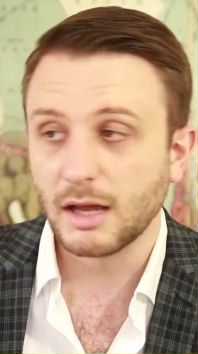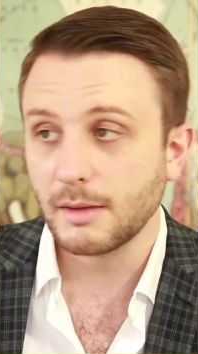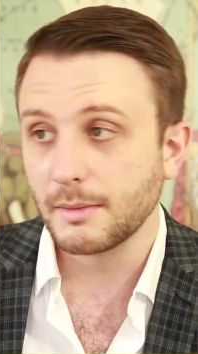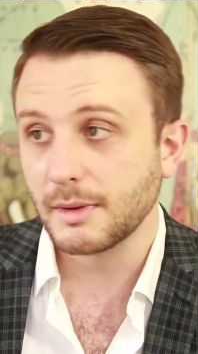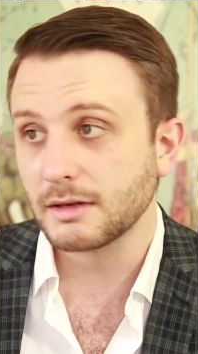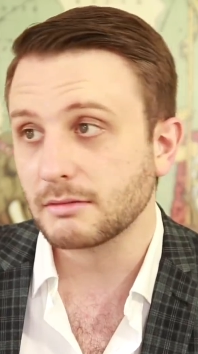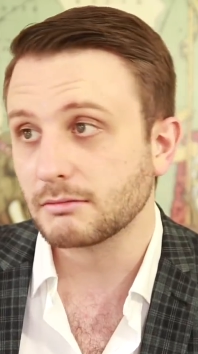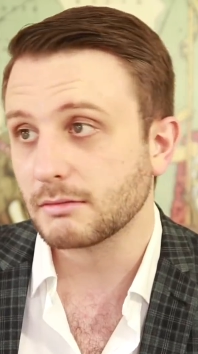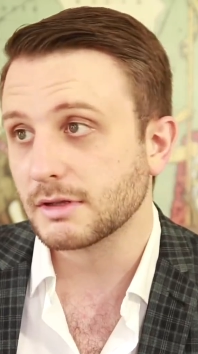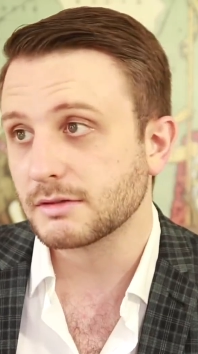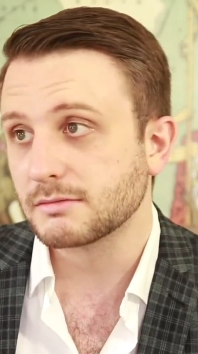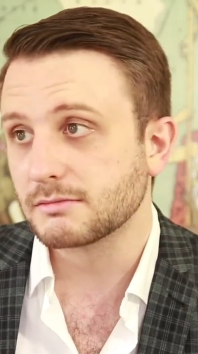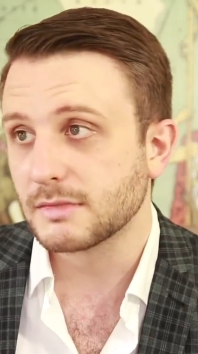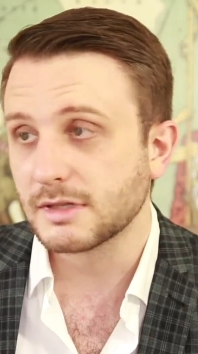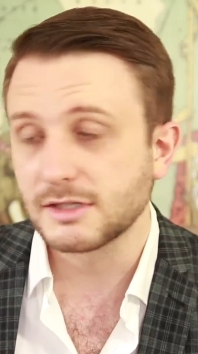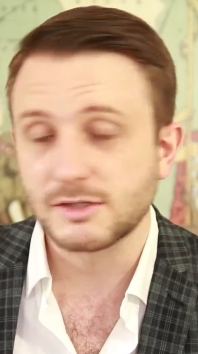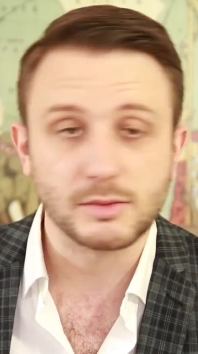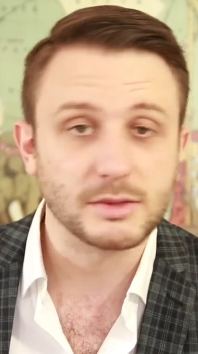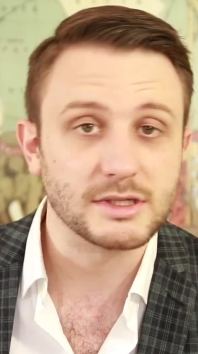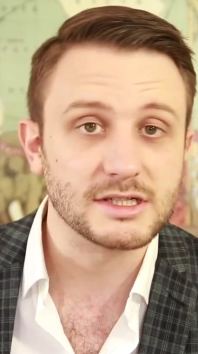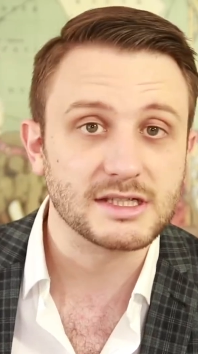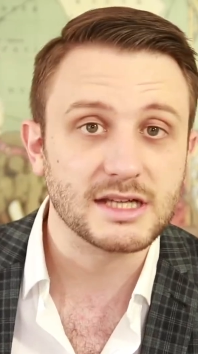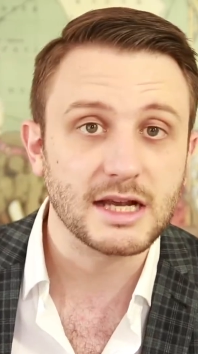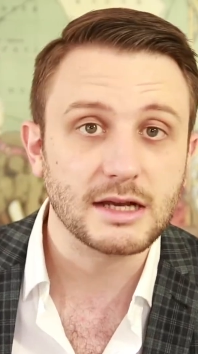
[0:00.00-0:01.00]
I mean,
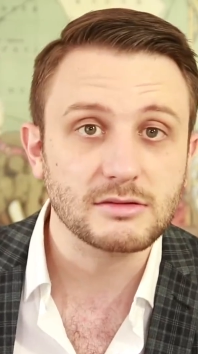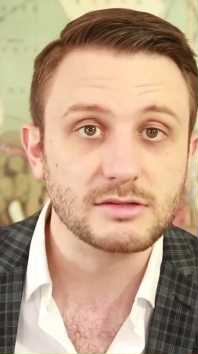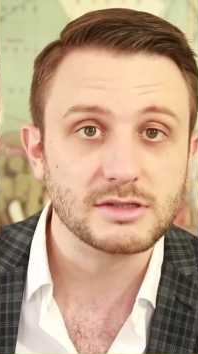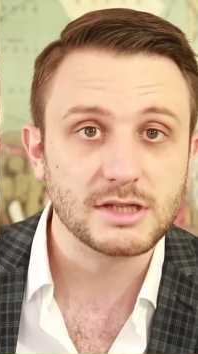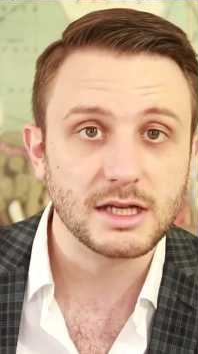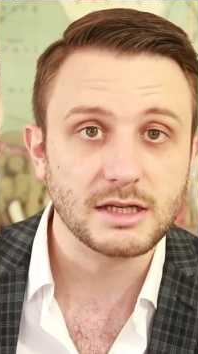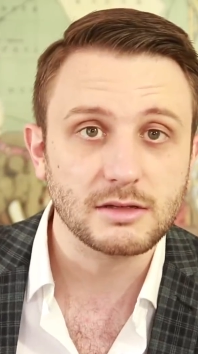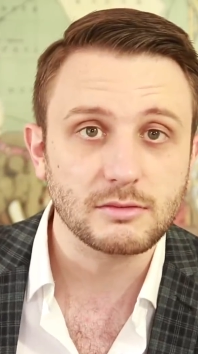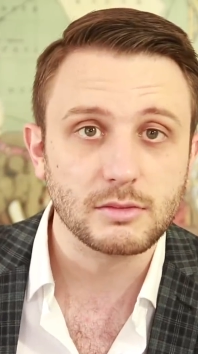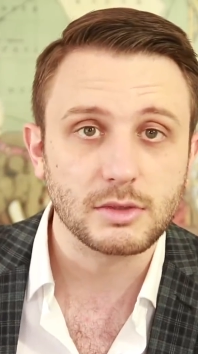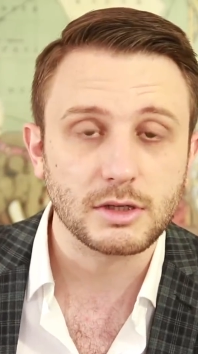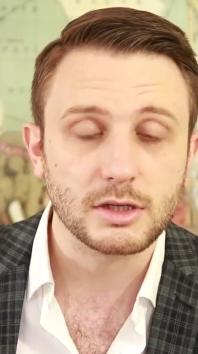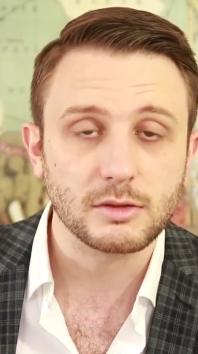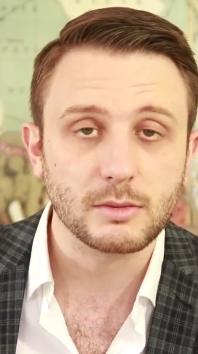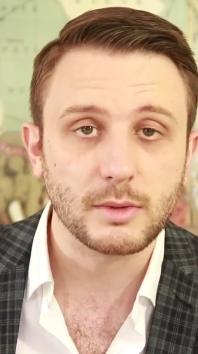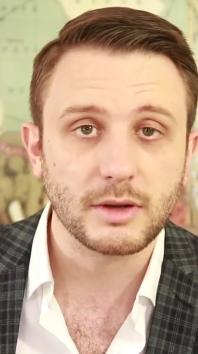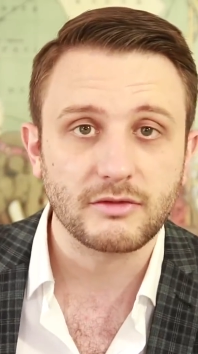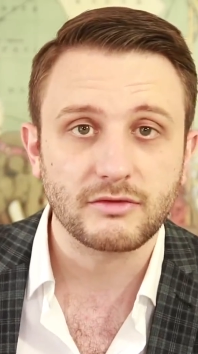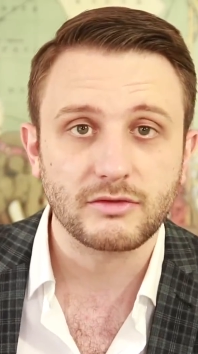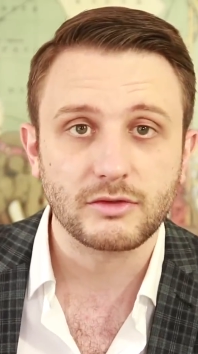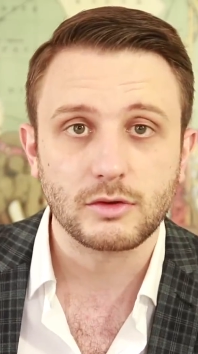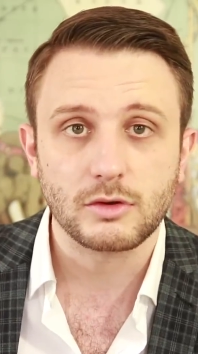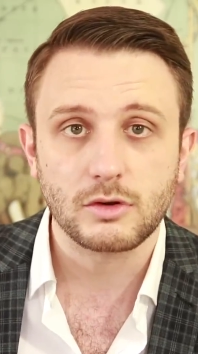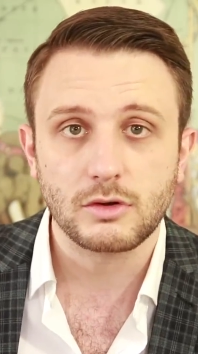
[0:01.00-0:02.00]
that's what it sounds like. We've got to
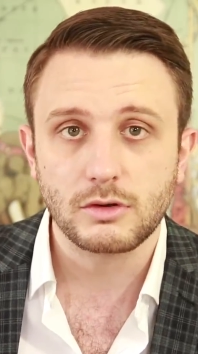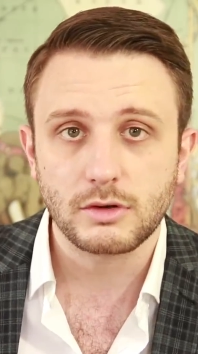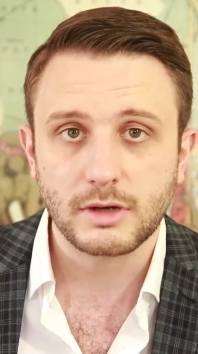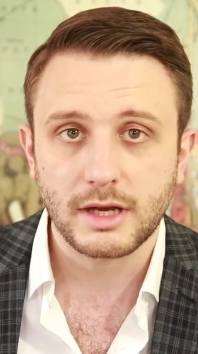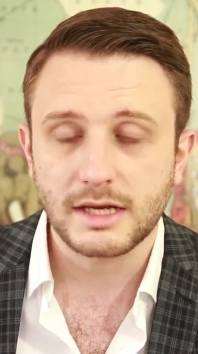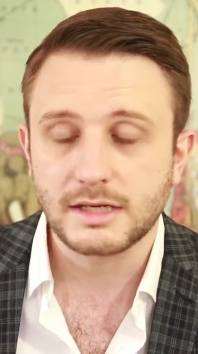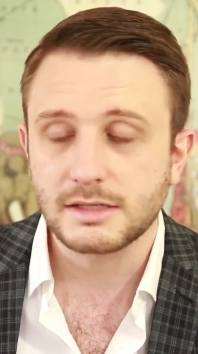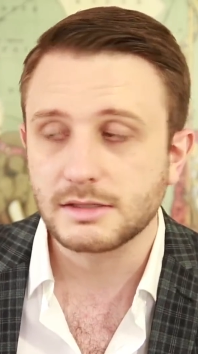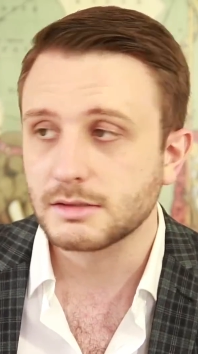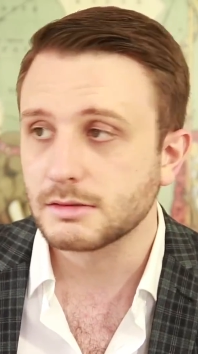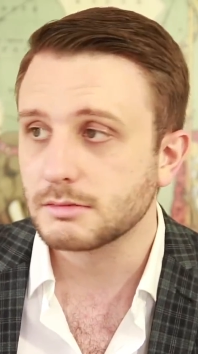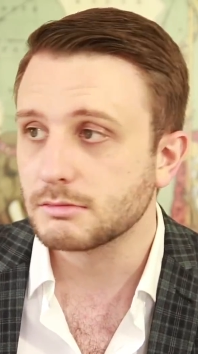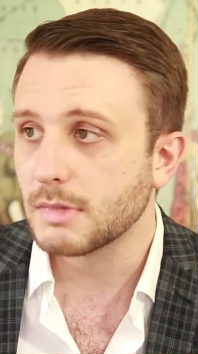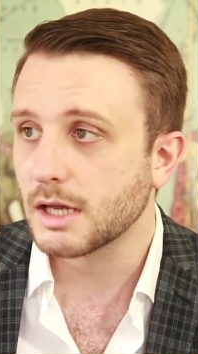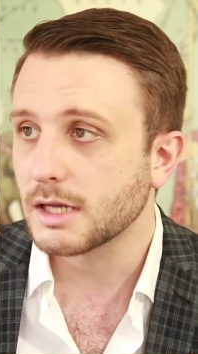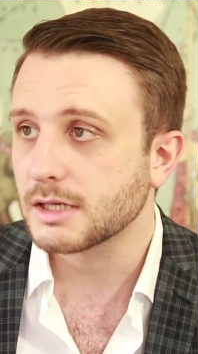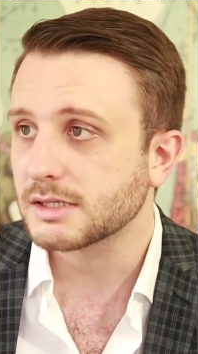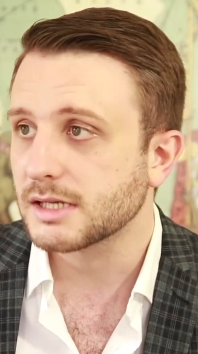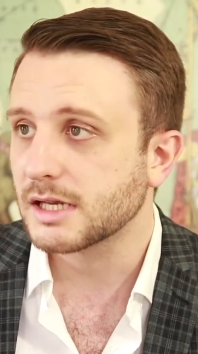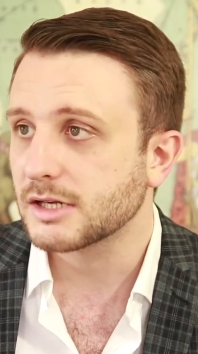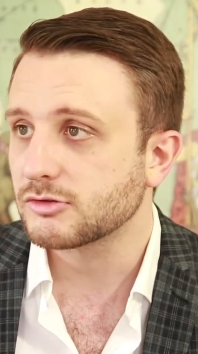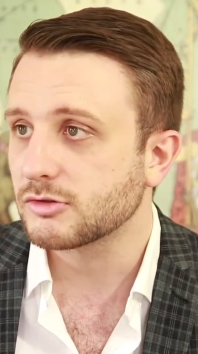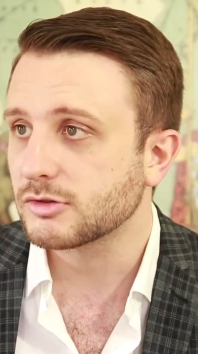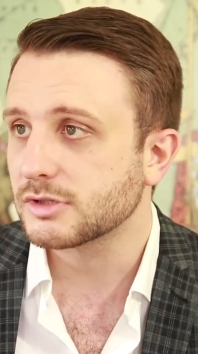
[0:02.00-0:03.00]
wait for the court case and
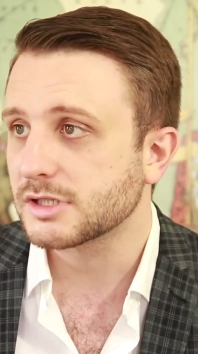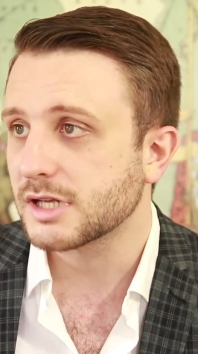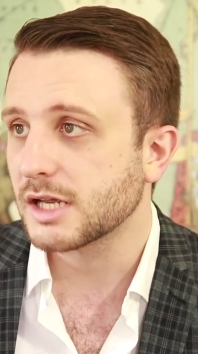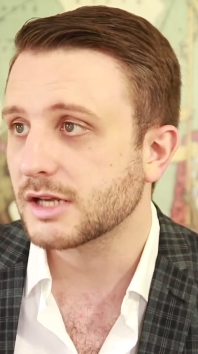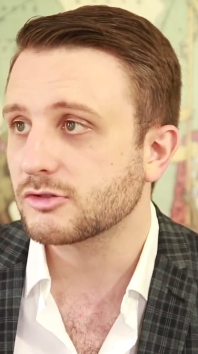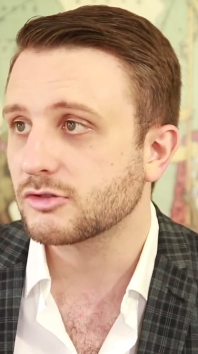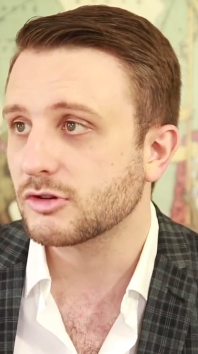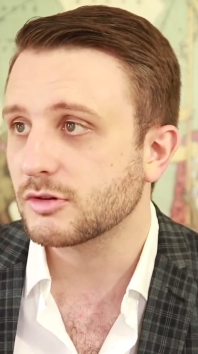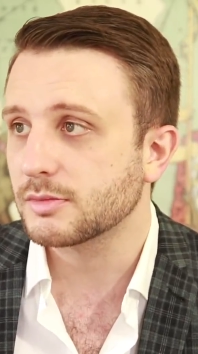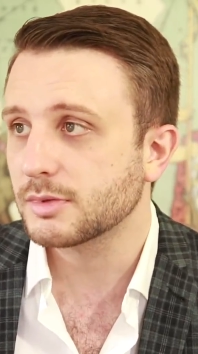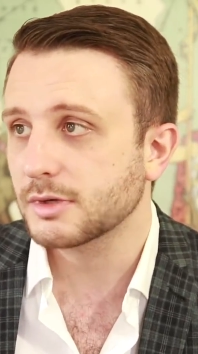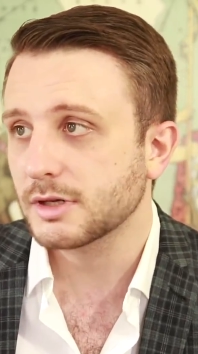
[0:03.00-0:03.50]
etc., etc.